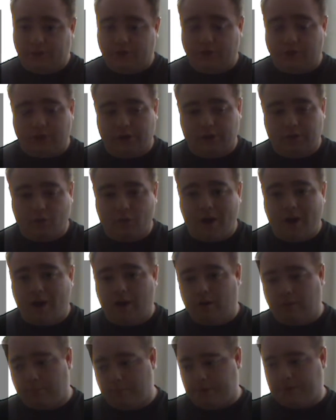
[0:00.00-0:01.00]
to it as
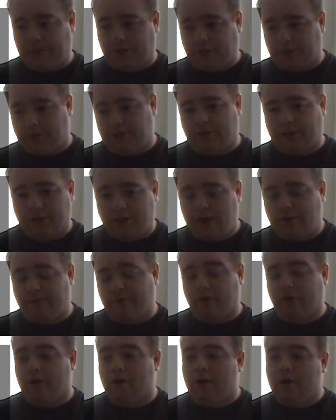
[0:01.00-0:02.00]
well, mixing it
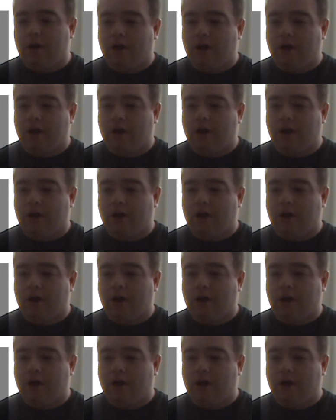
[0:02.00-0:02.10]
together.